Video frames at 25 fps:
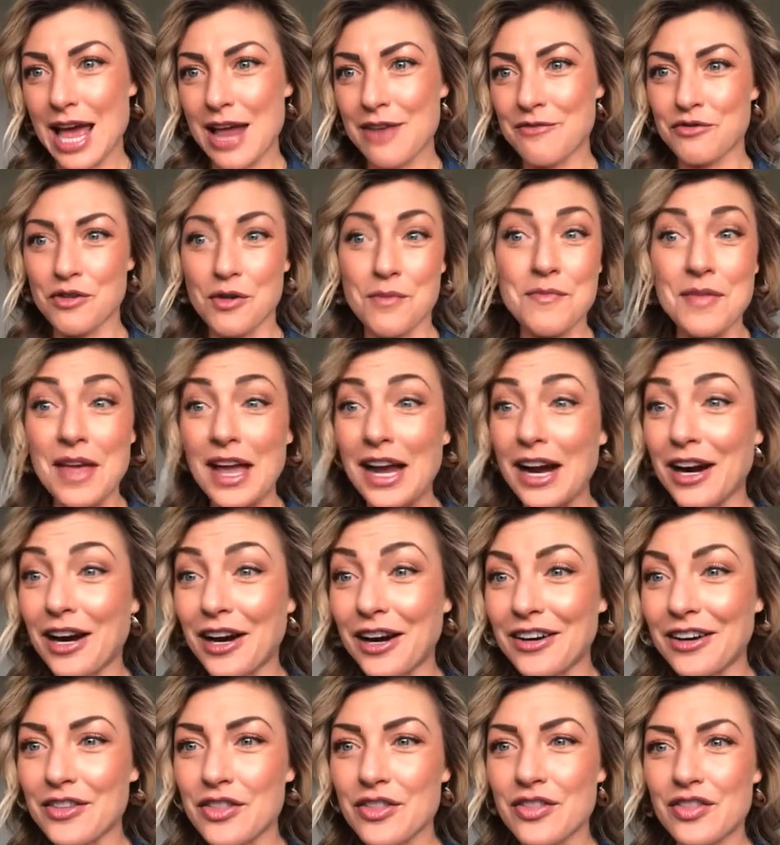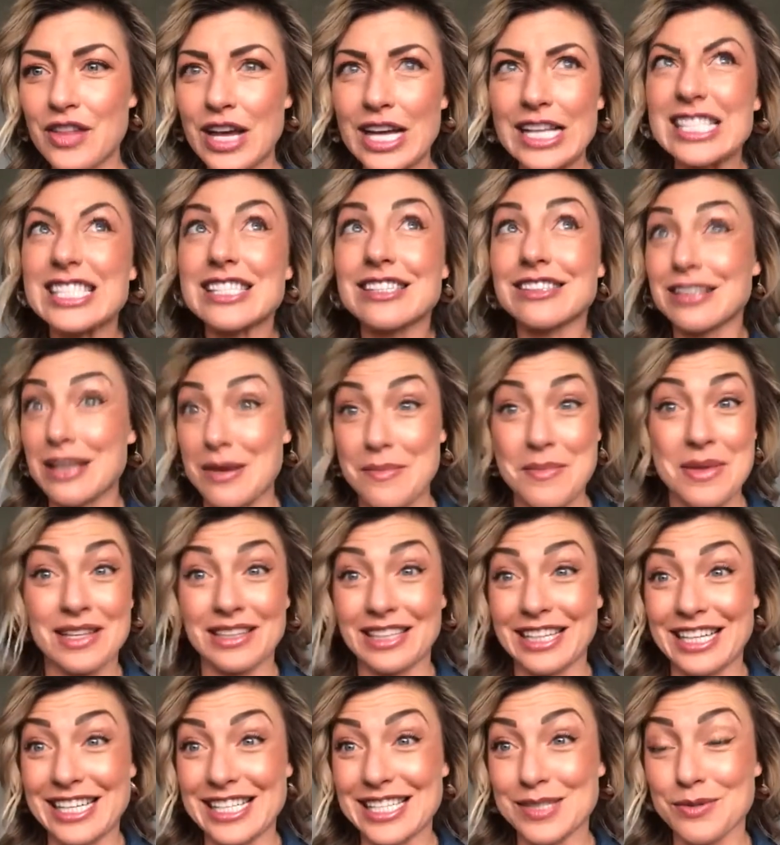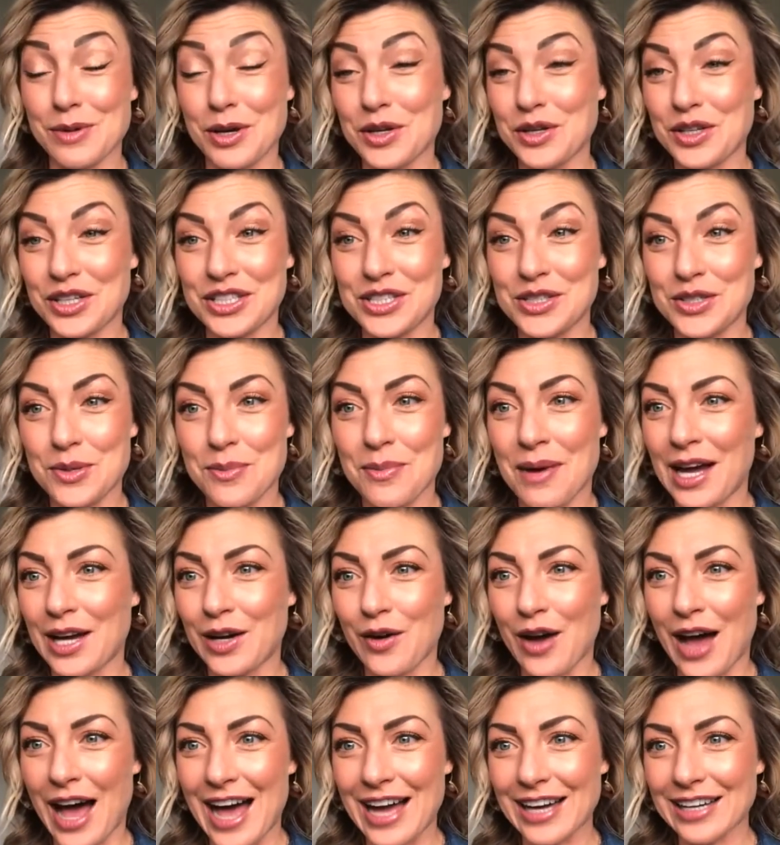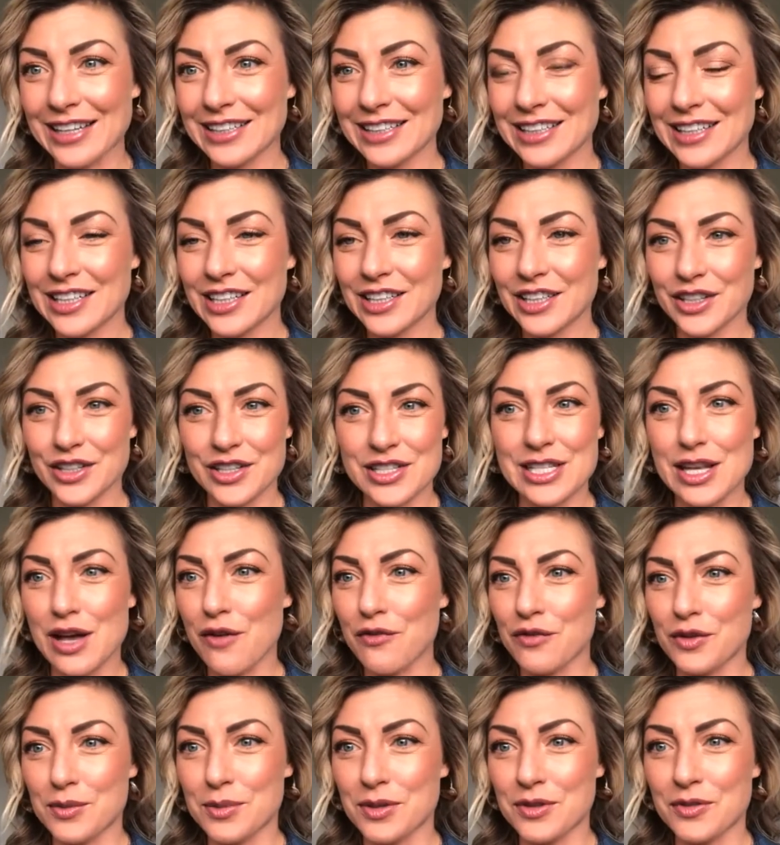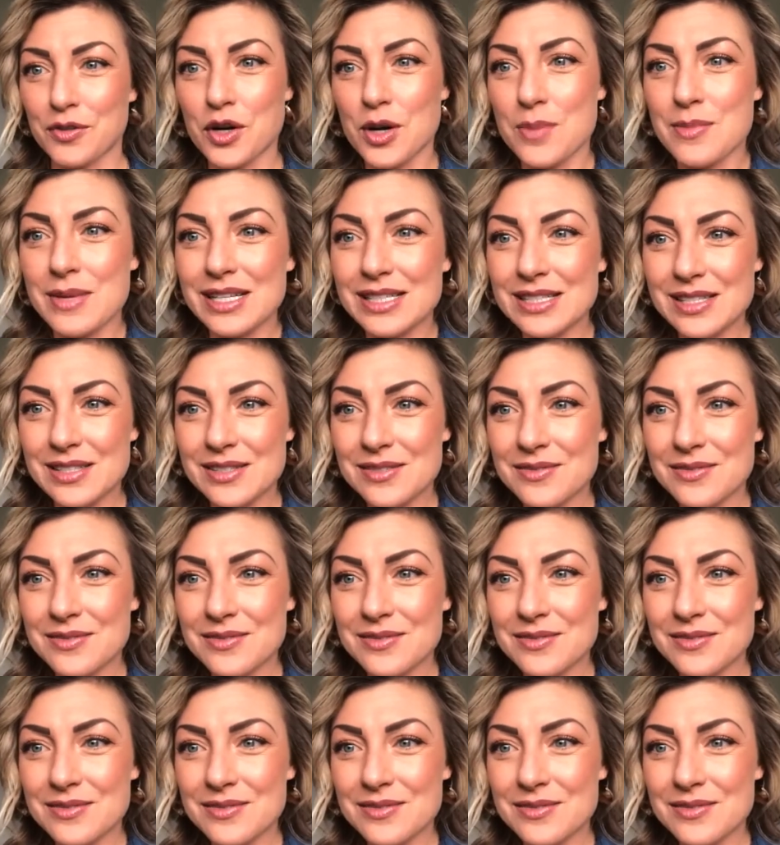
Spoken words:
And from there, it's limitless what you can do to biohack yourself for performance.